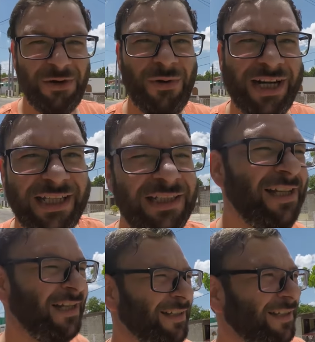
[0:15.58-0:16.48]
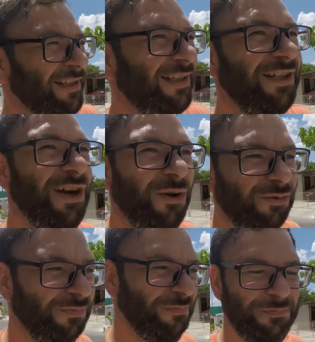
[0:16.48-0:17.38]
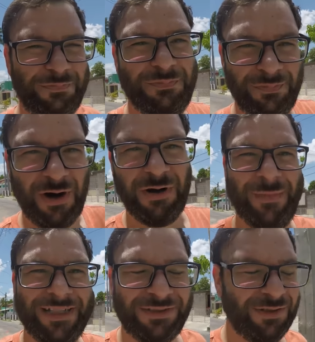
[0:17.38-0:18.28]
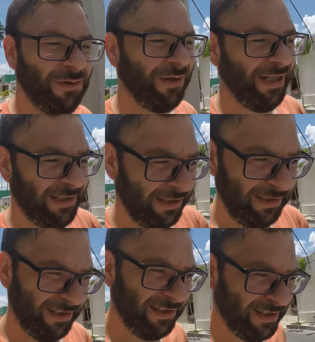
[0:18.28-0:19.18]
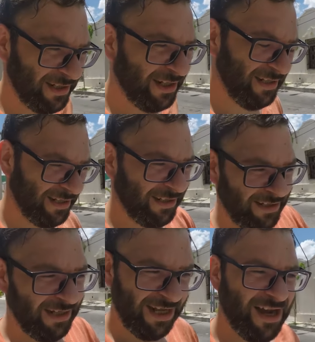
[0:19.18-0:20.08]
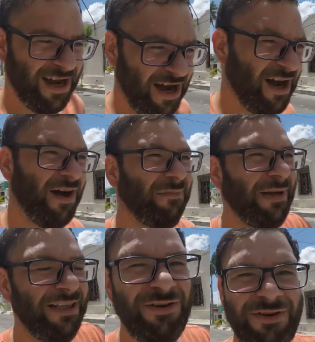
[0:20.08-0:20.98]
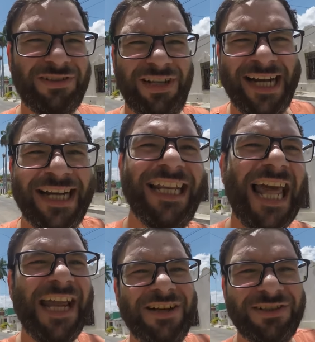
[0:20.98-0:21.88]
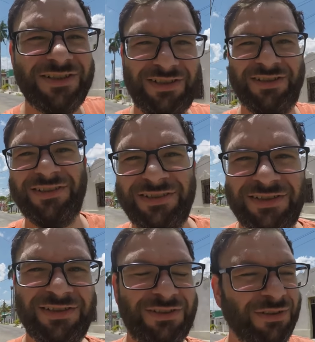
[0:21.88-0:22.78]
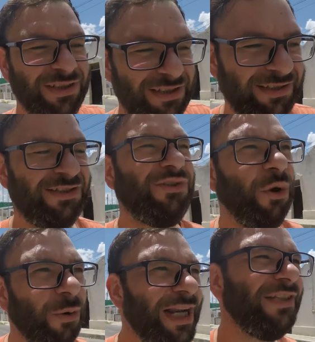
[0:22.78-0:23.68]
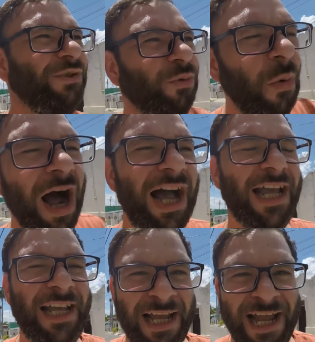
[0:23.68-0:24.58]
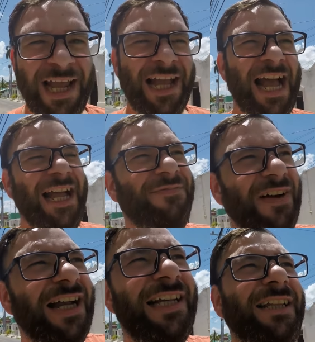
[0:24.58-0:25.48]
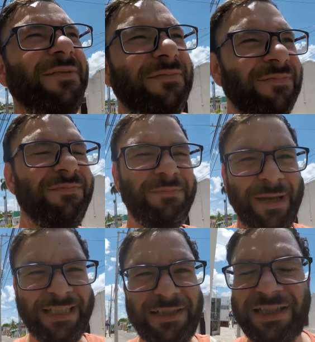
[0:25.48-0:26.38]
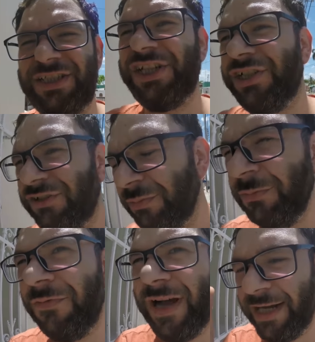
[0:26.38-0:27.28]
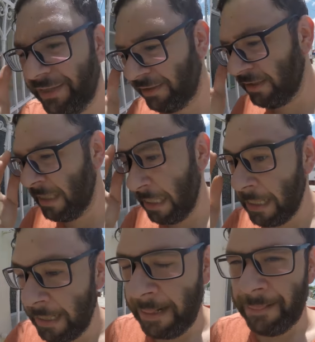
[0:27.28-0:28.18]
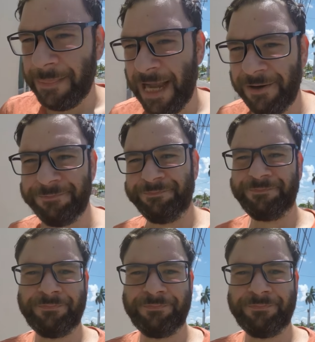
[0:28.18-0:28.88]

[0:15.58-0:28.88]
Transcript: there already know part of my story. Um, and there is a lot of layers to this story as to why I finally made the decision to move out here. Now,